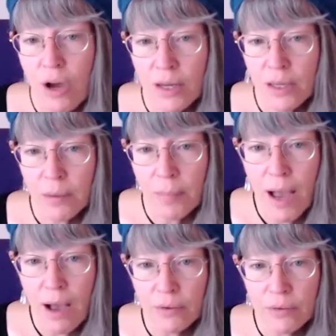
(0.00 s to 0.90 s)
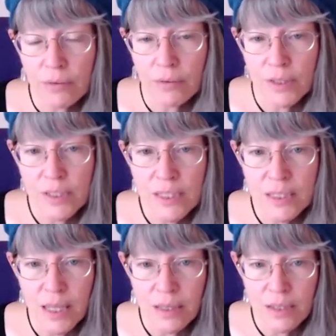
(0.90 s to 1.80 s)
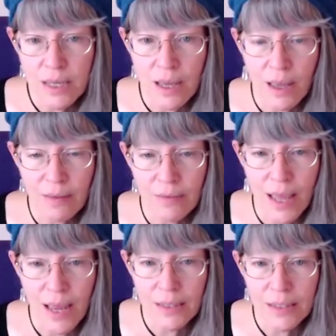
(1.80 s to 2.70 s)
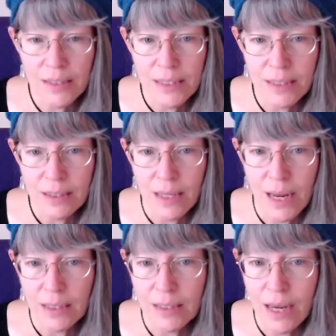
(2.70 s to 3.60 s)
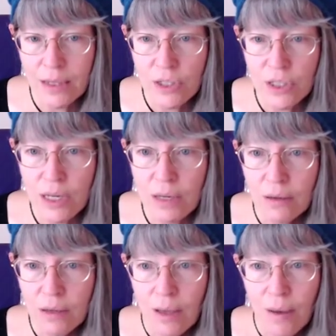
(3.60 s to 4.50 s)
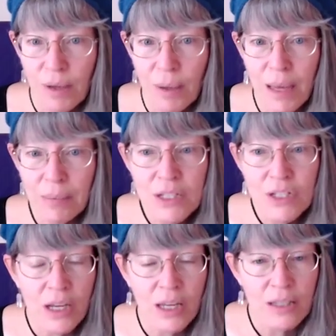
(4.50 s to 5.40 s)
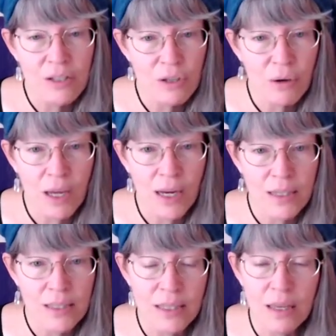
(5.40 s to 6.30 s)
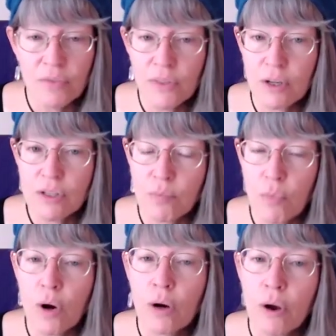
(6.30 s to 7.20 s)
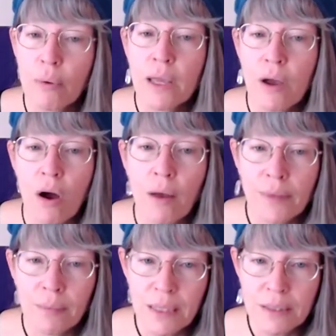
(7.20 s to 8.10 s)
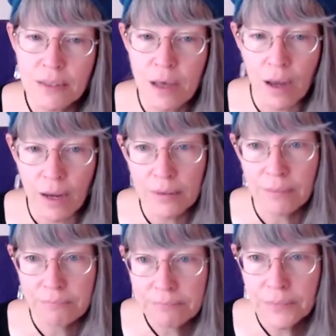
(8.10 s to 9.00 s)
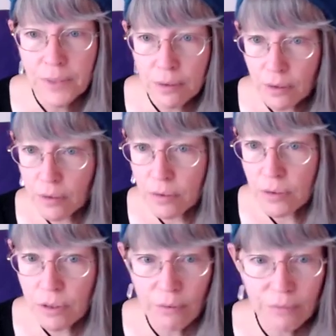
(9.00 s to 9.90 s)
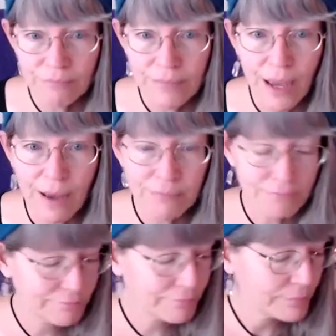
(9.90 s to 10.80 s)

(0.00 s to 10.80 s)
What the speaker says: talking about the dyslexia and the ADD and ADHD, but maybe check into it and see if there's more going on than meets the eye. So, yeah.